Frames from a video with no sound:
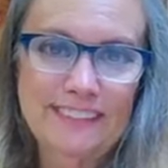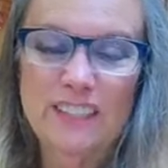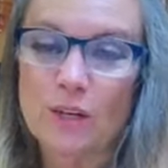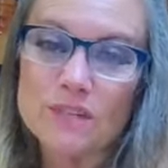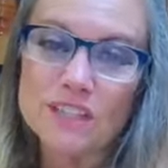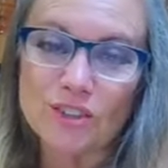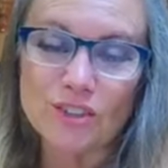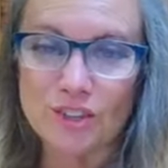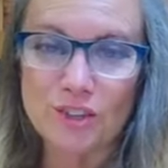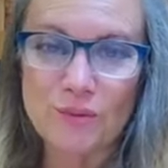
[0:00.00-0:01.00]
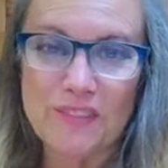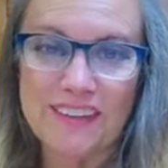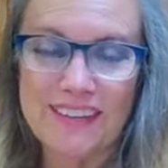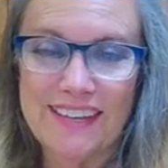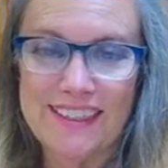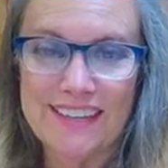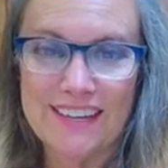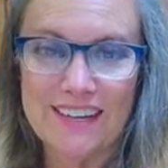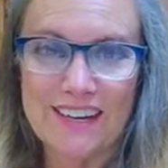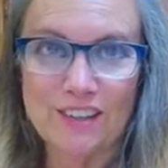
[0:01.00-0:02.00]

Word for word: And there was a little clue in the in the oh,